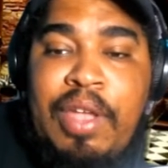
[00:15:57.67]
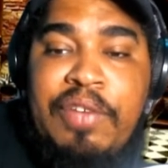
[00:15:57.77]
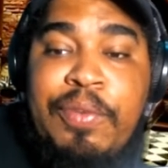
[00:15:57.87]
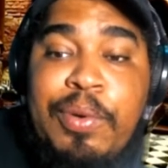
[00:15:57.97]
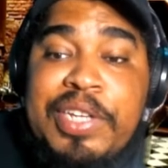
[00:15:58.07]

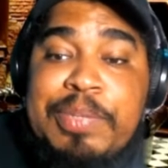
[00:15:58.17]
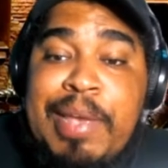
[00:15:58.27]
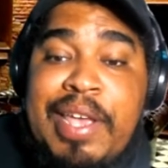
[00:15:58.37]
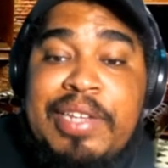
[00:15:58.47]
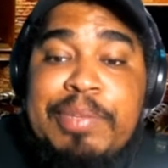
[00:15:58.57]
40's
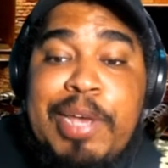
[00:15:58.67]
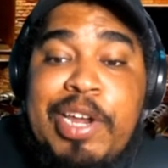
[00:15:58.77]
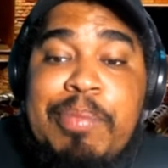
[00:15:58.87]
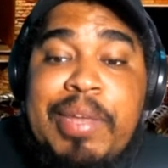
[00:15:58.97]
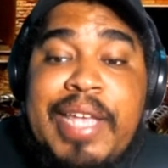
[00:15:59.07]
pen is
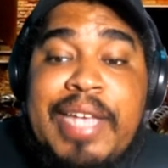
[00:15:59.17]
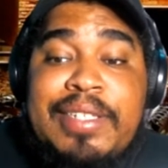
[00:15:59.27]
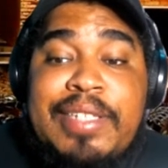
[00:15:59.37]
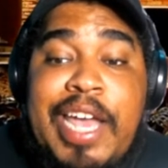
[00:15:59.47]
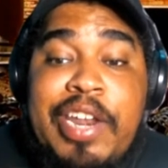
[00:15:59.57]
better, but
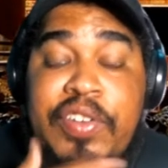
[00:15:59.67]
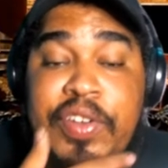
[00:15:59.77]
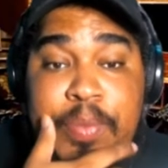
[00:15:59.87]
Casey's energy is